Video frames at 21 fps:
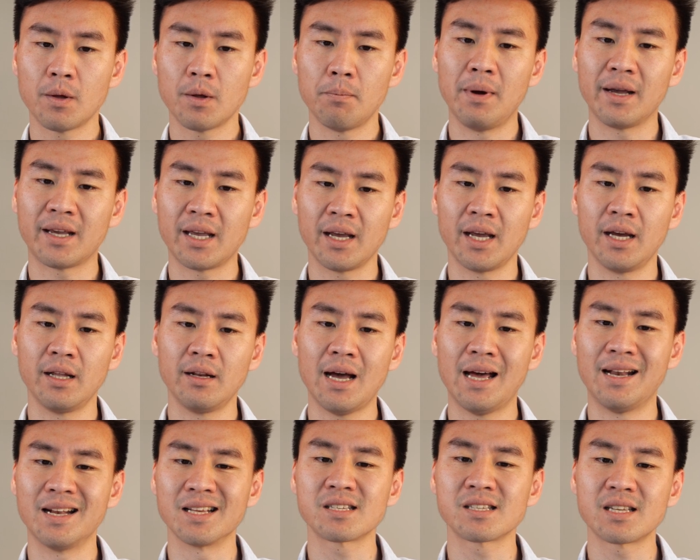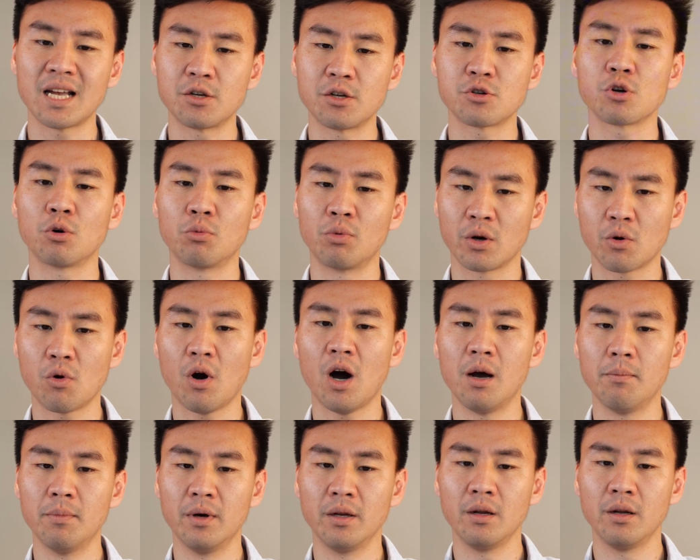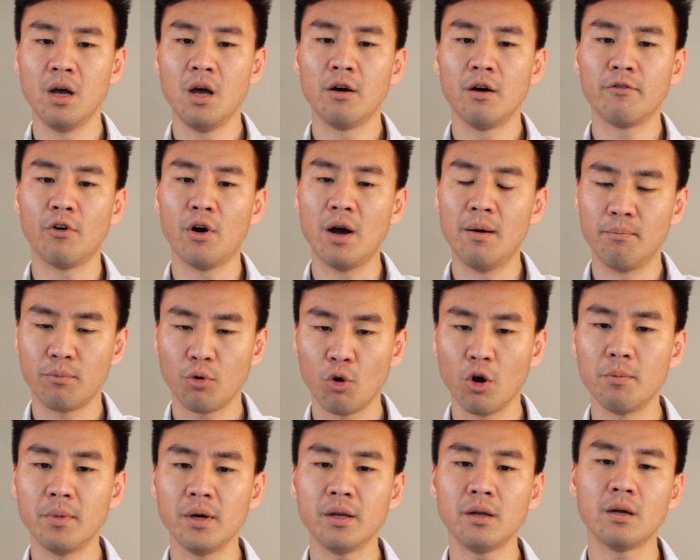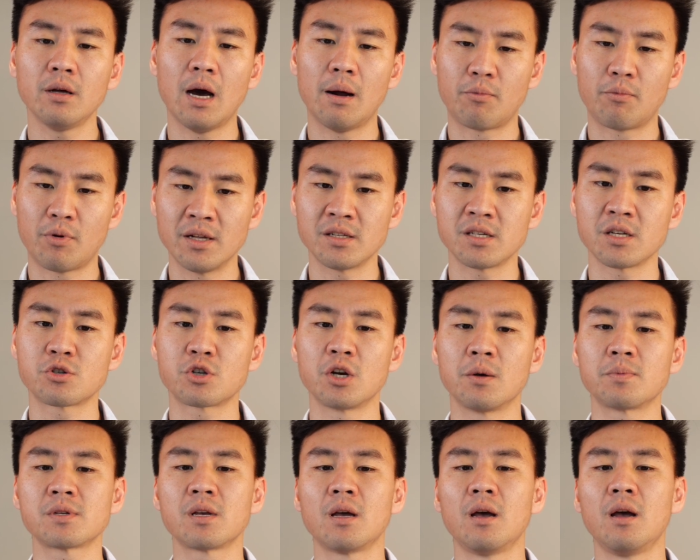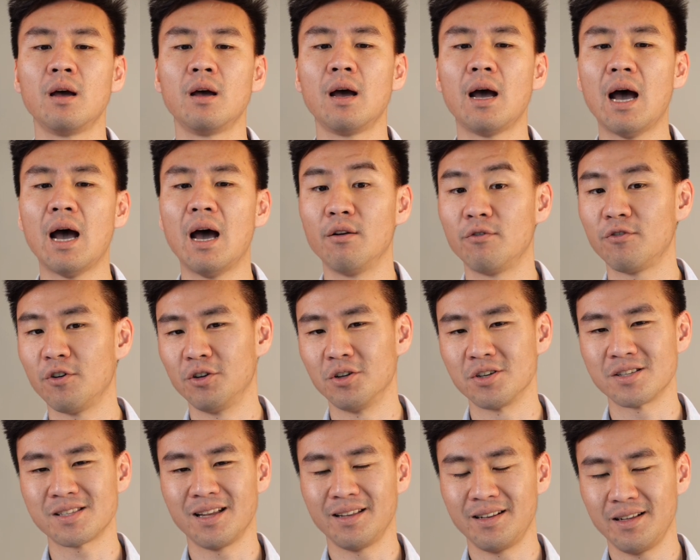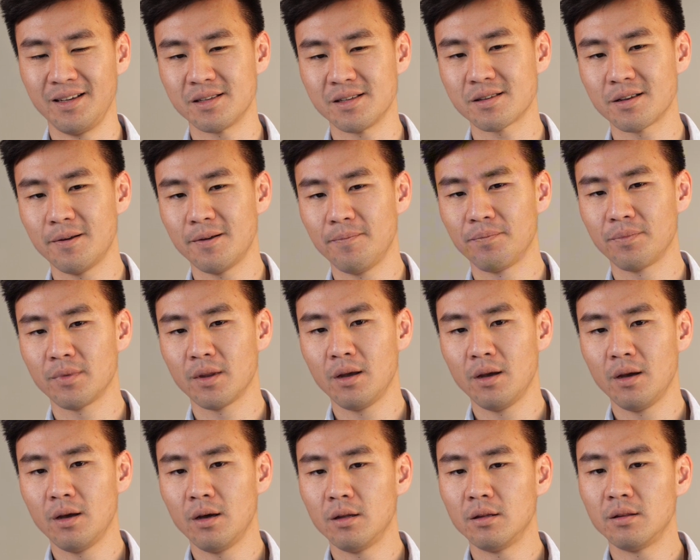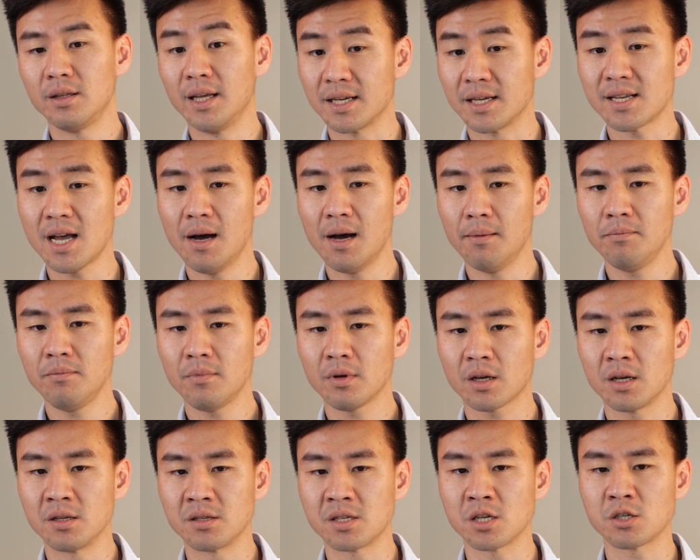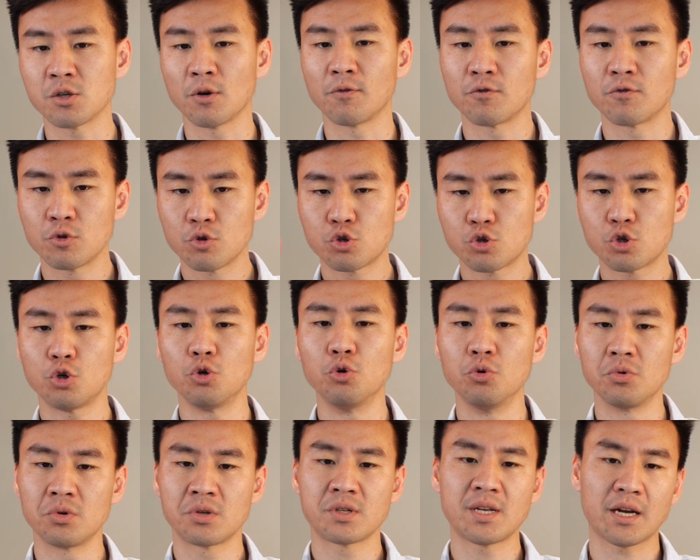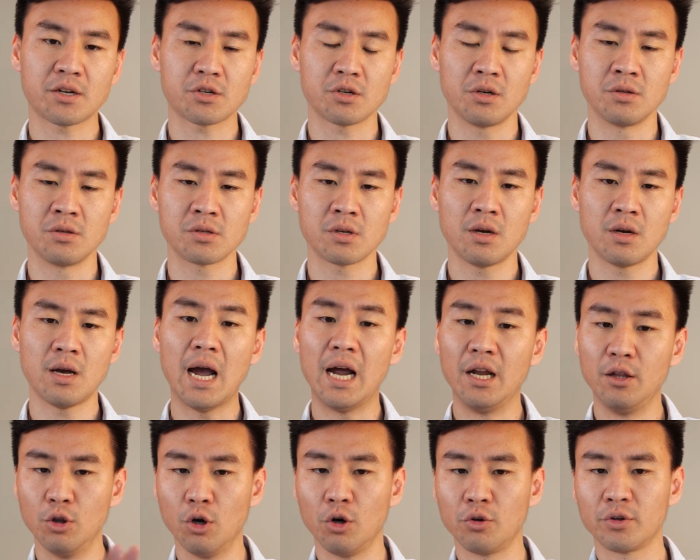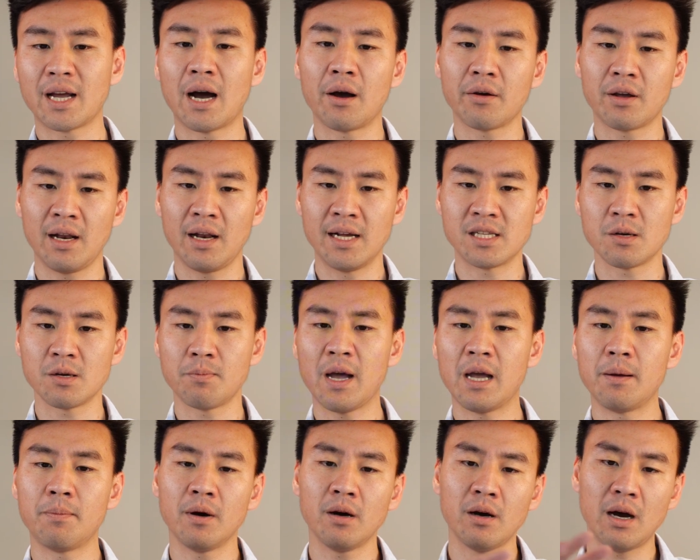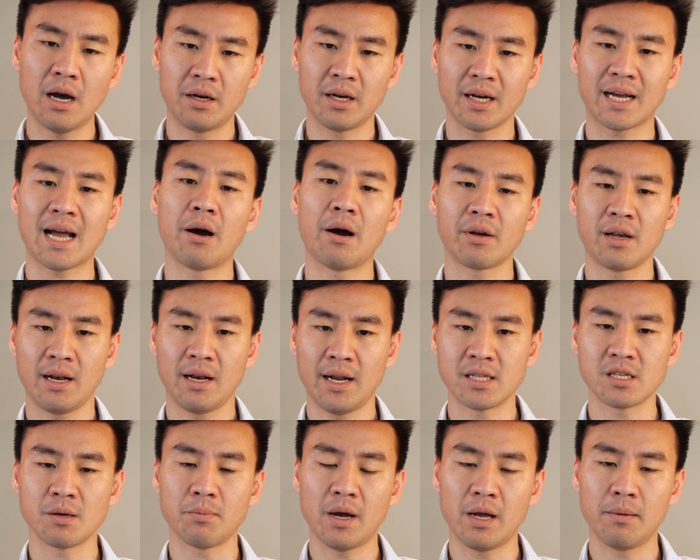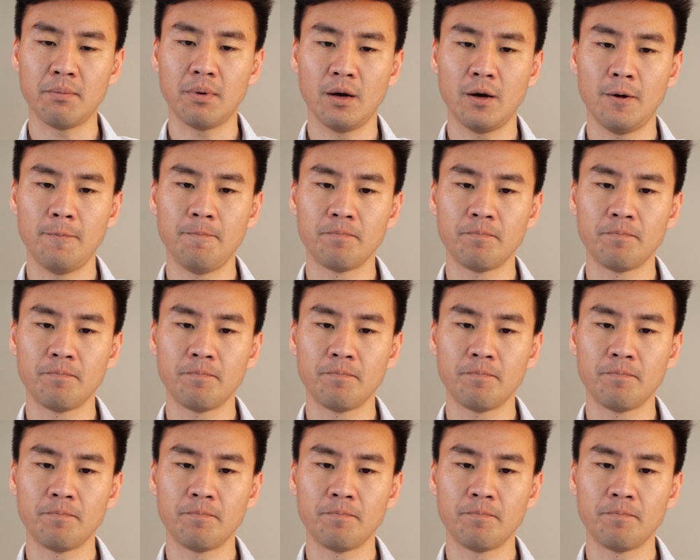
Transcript: making it an essential requirement for employment, apprenticeships, and further studies. The exam consists of 2 sections, a non-calculator paper and a calculator paper.